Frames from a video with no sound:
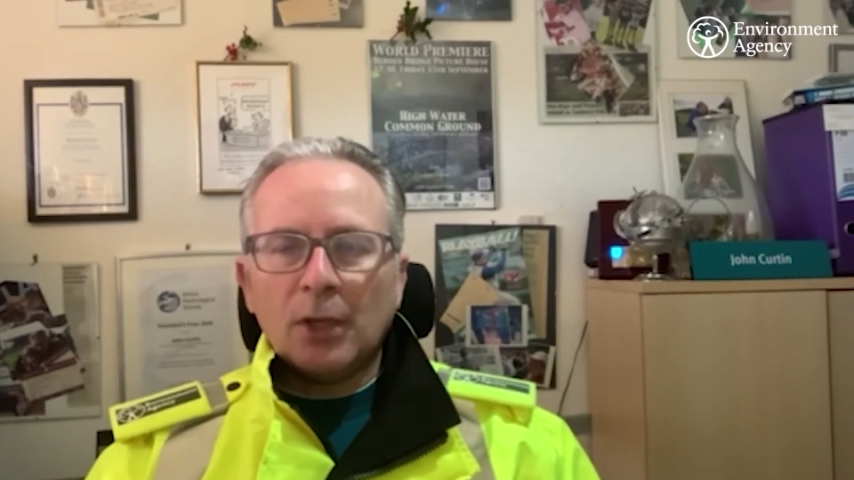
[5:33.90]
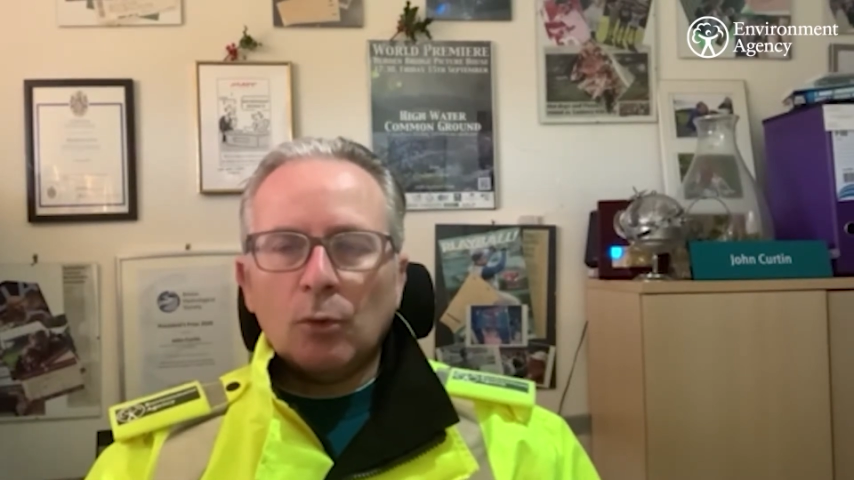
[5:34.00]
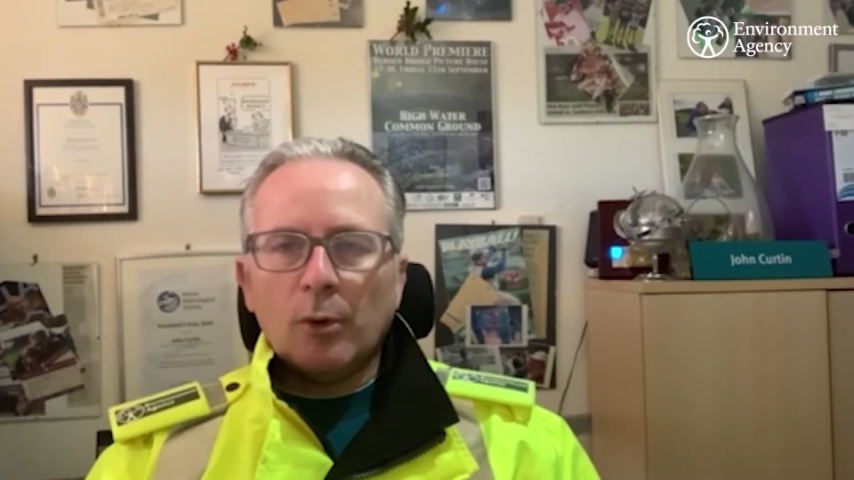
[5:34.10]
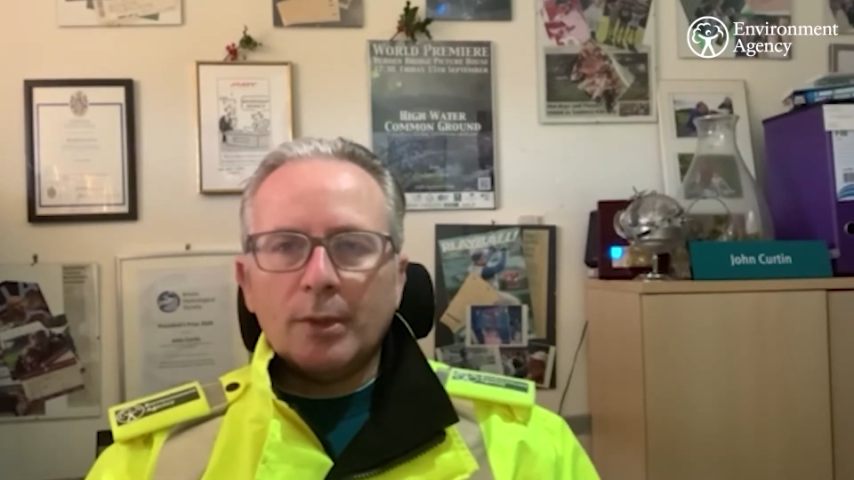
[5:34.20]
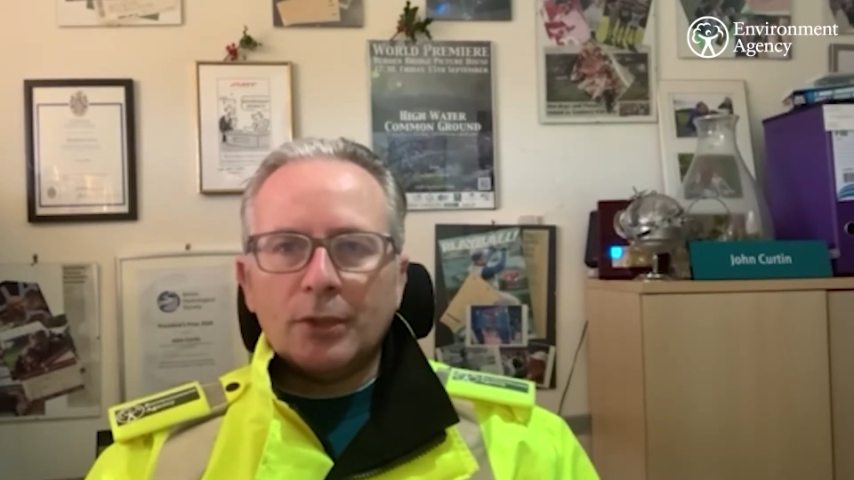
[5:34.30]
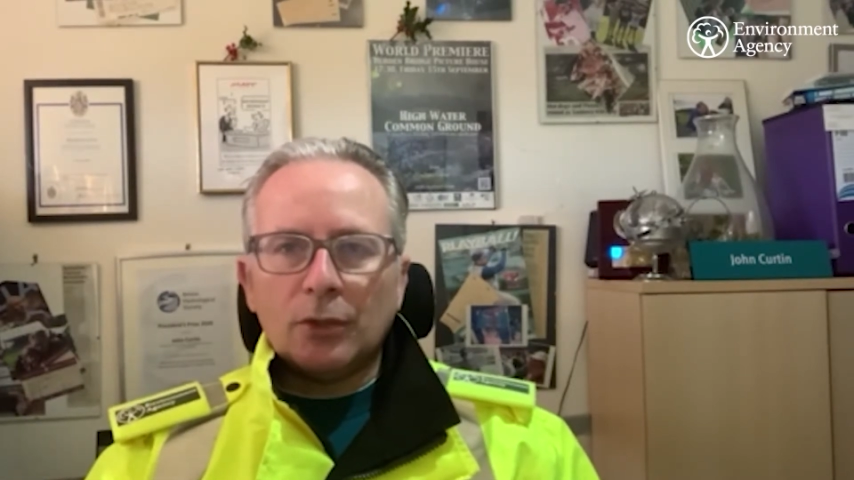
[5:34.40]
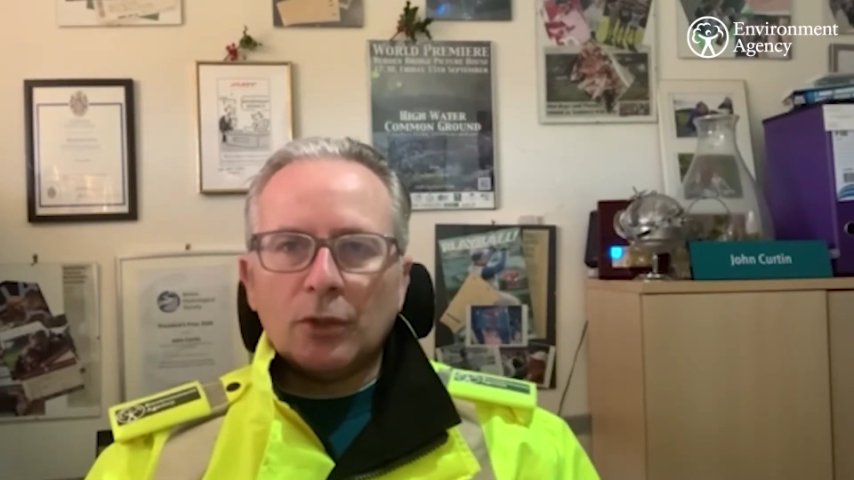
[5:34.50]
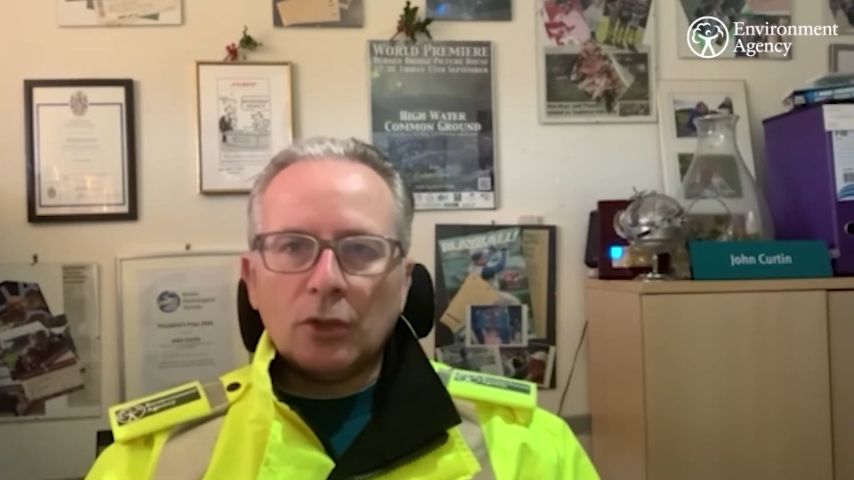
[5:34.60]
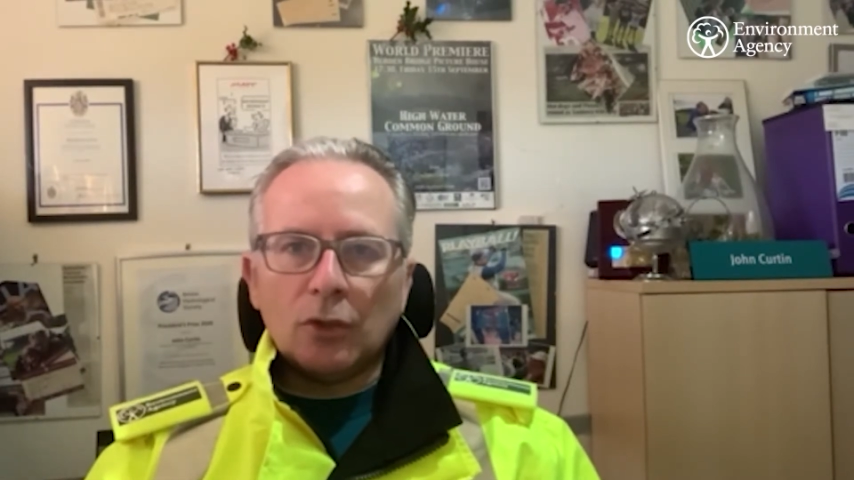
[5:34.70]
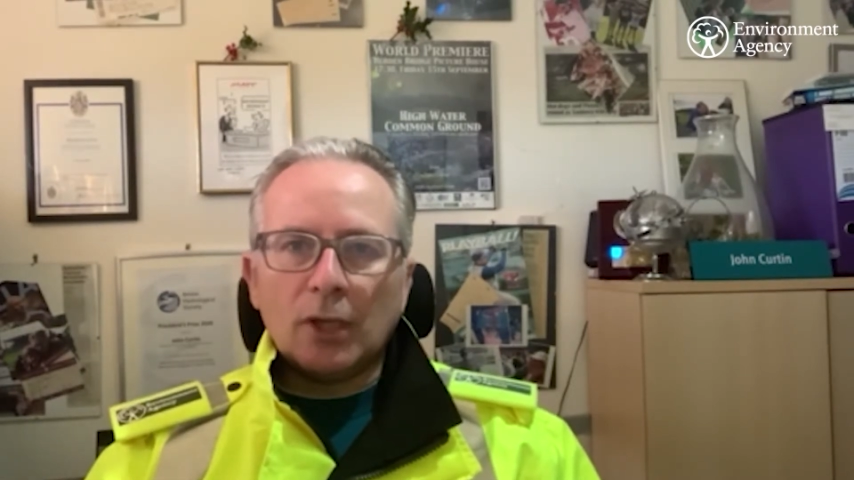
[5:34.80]
where we took
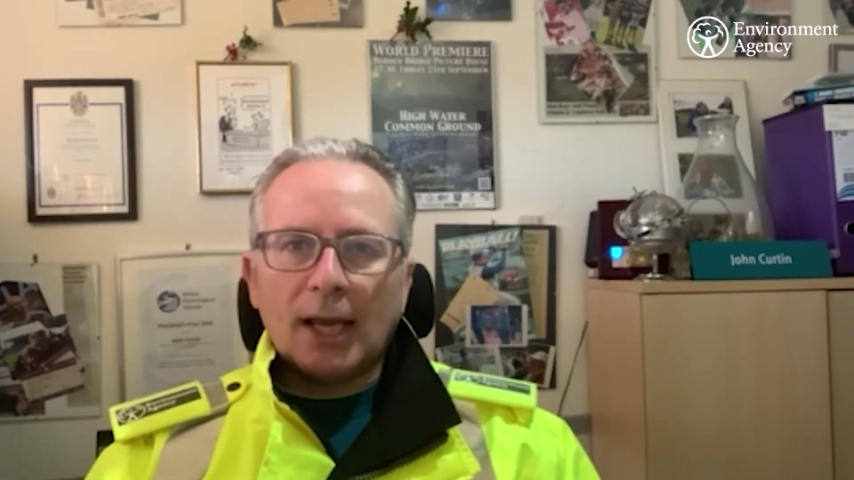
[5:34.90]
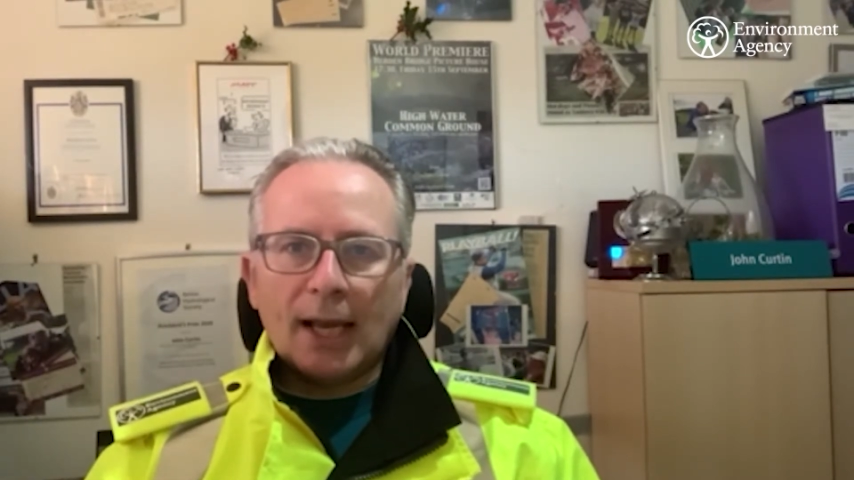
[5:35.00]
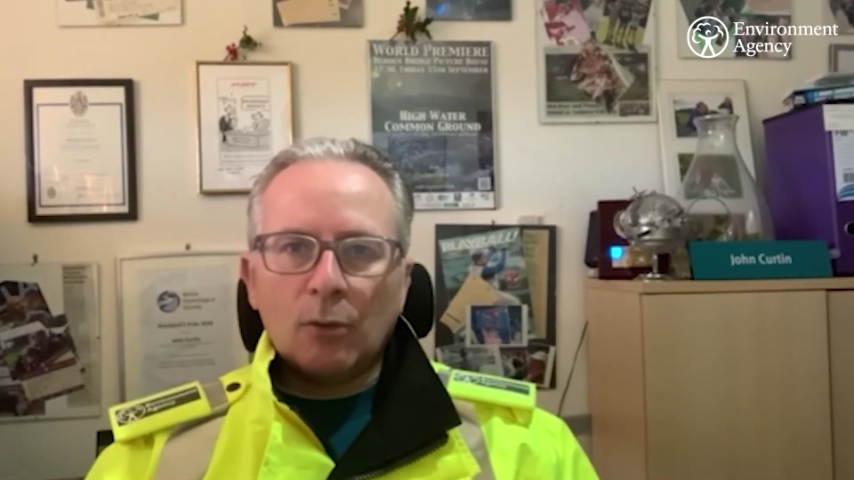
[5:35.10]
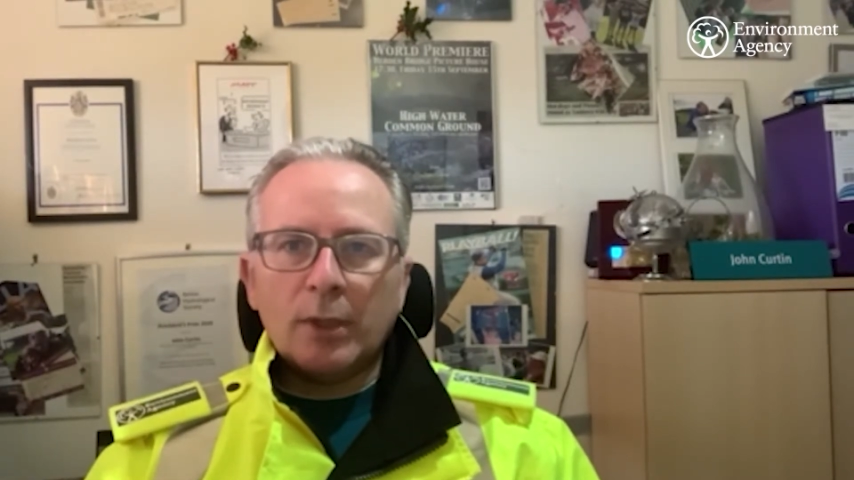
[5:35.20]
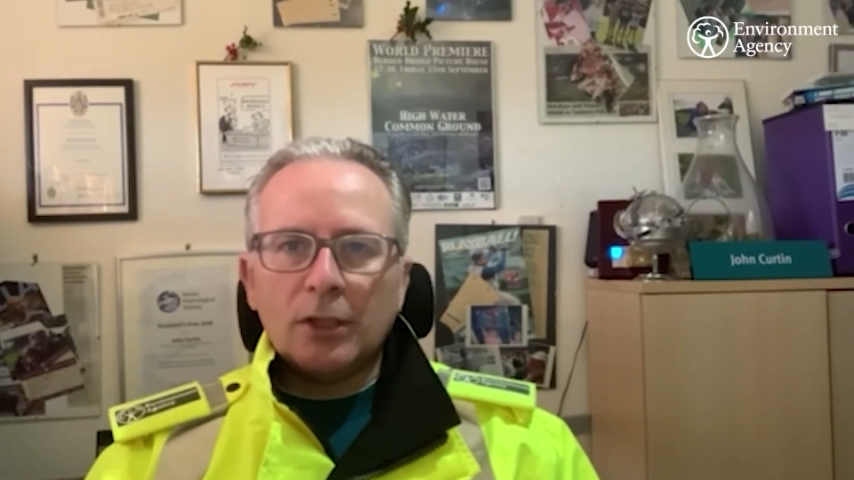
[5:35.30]
a look at how we